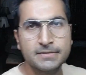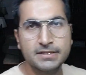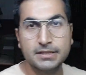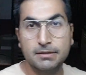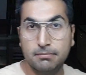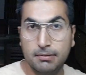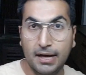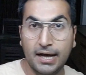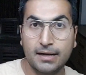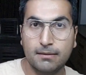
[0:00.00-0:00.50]

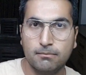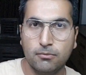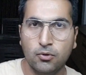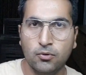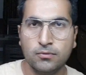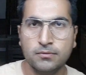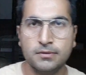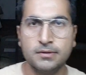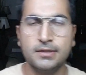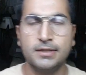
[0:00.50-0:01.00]
the
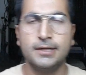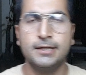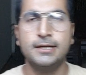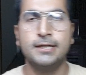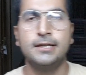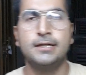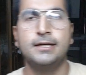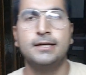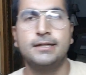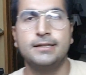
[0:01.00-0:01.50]
backbone,
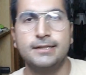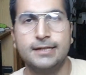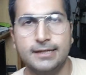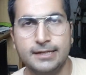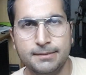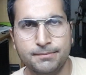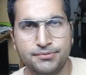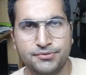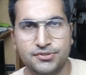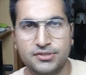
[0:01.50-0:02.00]
the
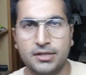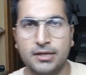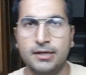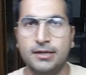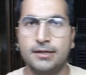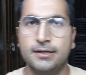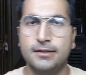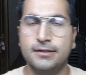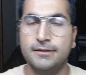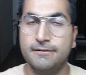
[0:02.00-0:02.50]
hips,
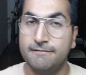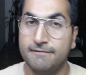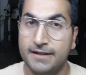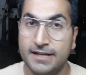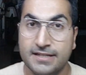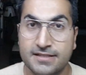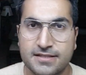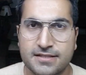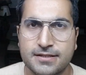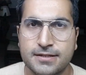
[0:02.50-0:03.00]
the
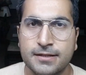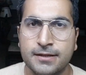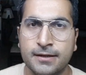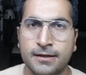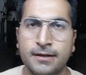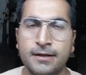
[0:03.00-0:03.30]
waist,